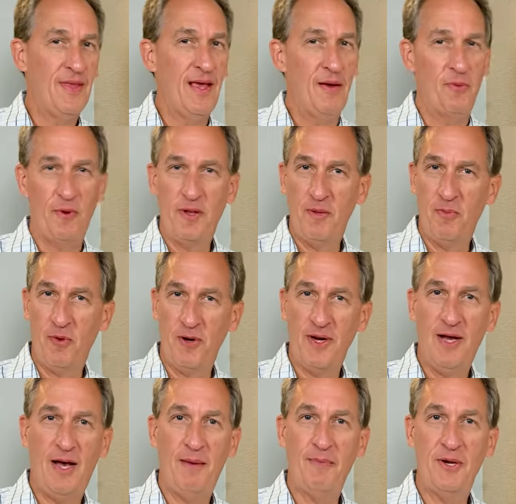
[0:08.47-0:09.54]
and one of the more
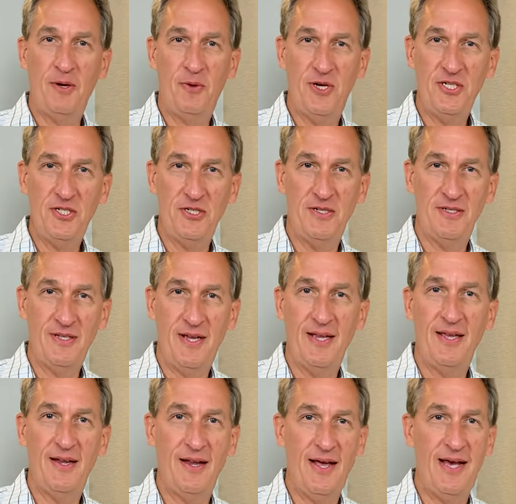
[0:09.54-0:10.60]
common questions I
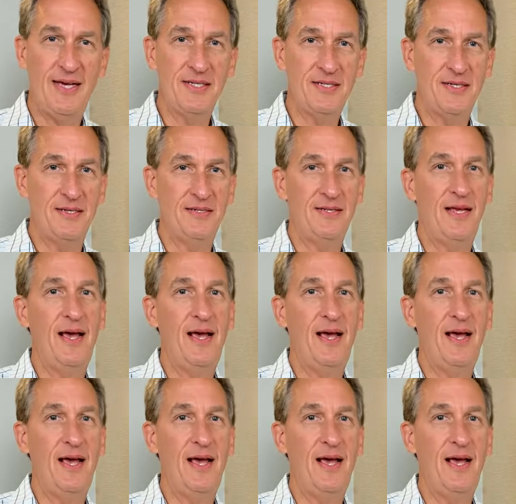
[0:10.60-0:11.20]
get asked is,